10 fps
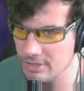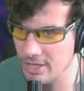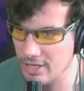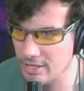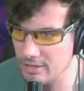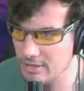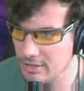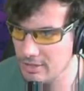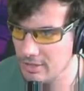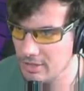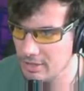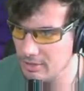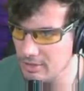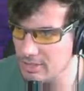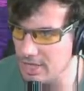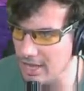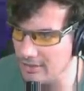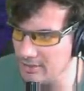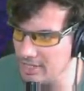And it's not